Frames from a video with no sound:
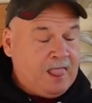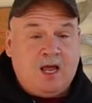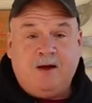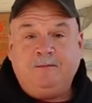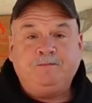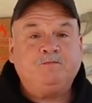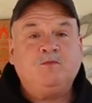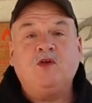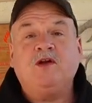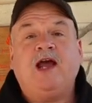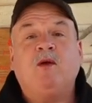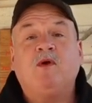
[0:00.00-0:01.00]
You know, you
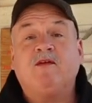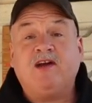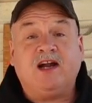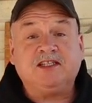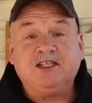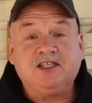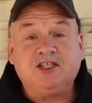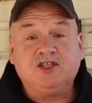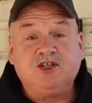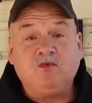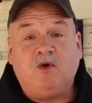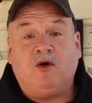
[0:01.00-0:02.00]
can add whatever kind of seasonings
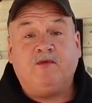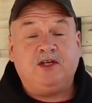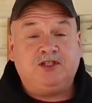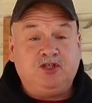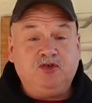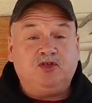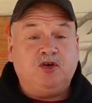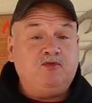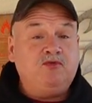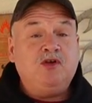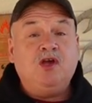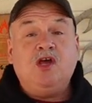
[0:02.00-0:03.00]
you want. This
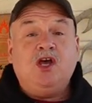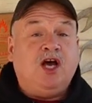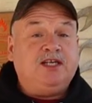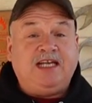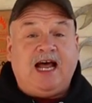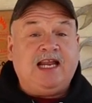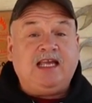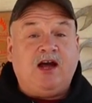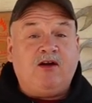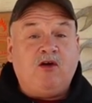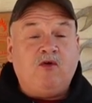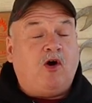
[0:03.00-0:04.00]
tutto,
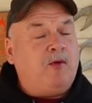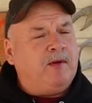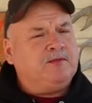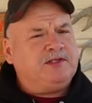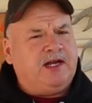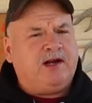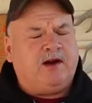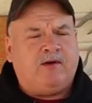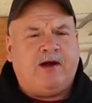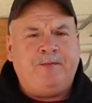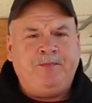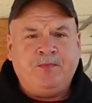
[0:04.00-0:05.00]
Italiano, hope I'm saying that
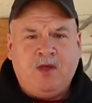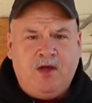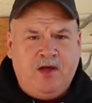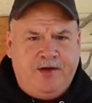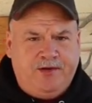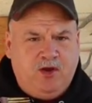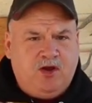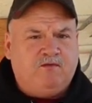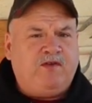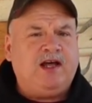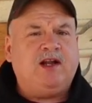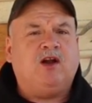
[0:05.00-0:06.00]
right. You can
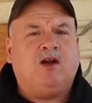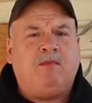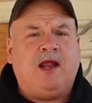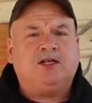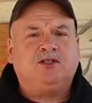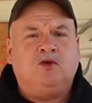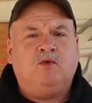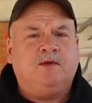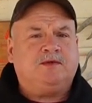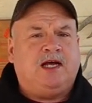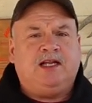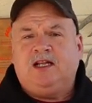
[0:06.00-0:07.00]
find it on the Blackstone
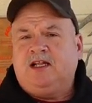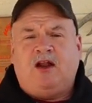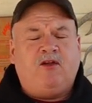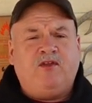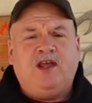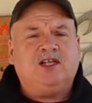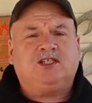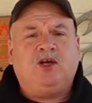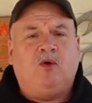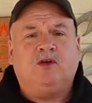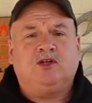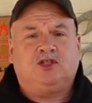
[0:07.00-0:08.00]
website. I don't think it's
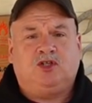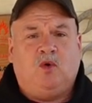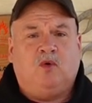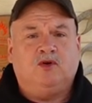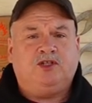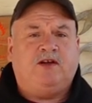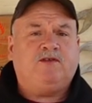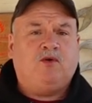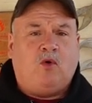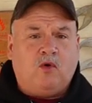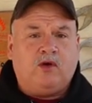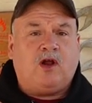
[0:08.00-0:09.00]
sold in stores. You have to
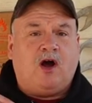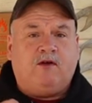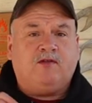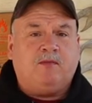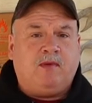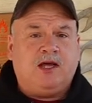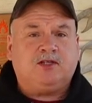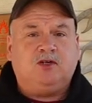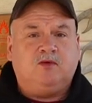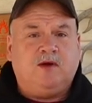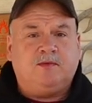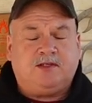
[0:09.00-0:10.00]
order it off the
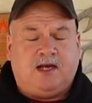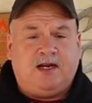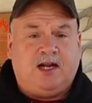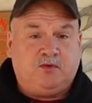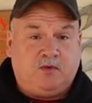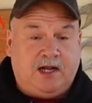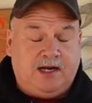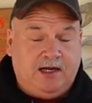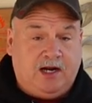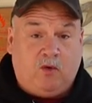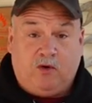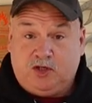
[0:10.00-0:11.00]
Blackstone website. And that's what I
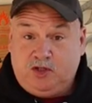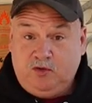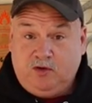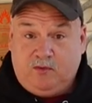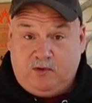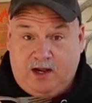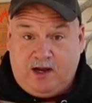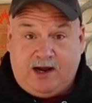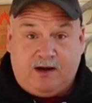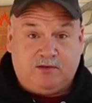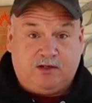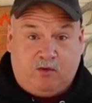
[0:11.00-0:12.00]
did. I ordered two of them when I
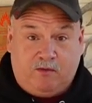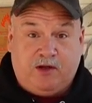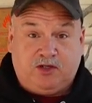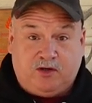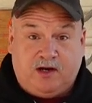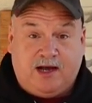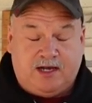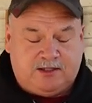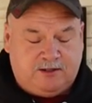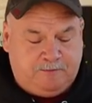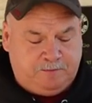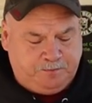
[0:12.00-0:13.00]
got them because I want to make sure I got
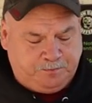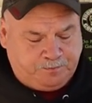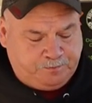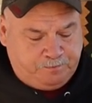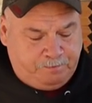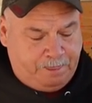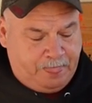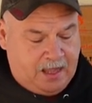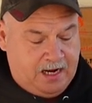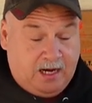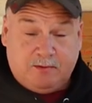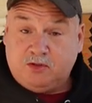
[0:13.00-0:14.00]
some.
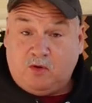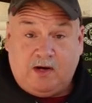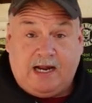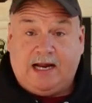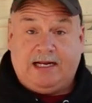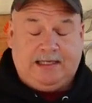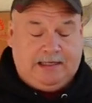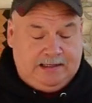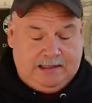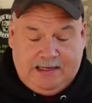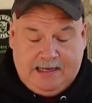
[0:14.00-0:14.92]
And I'm so glad I did.